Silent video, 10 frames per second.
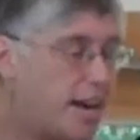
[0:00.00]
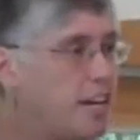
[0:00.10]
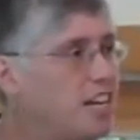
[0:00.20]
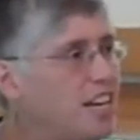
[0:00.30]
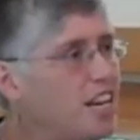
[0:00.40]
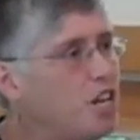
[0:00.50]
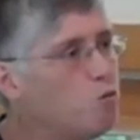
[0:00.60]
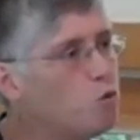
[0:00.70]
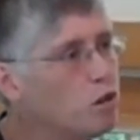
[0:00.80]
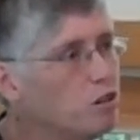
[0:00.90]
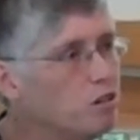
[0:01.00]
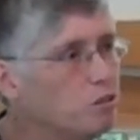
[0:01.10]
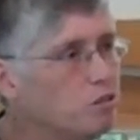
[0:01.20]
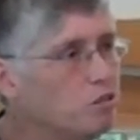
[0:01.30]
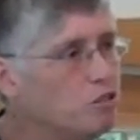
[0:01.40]
An inward
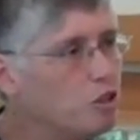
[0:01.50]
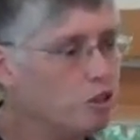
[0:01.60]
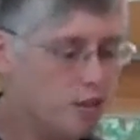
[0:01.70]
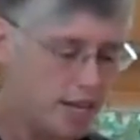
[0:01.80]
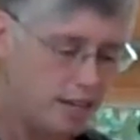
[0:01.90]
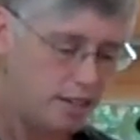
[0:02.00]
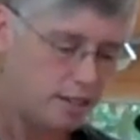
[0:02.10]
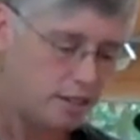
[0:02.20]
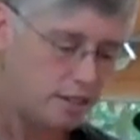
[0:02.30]
journey,